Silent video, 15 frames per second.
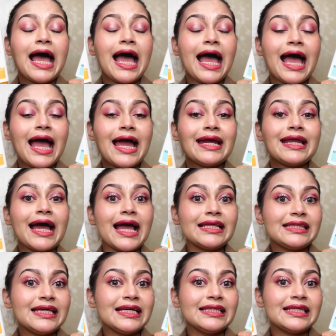and I
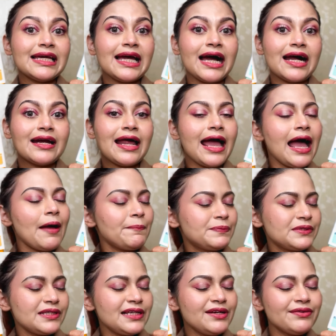think they are
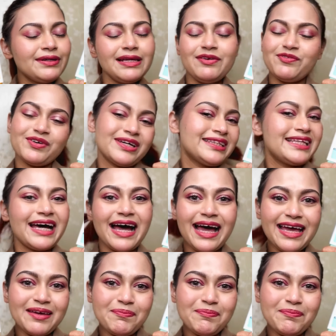absolutely worth the hype.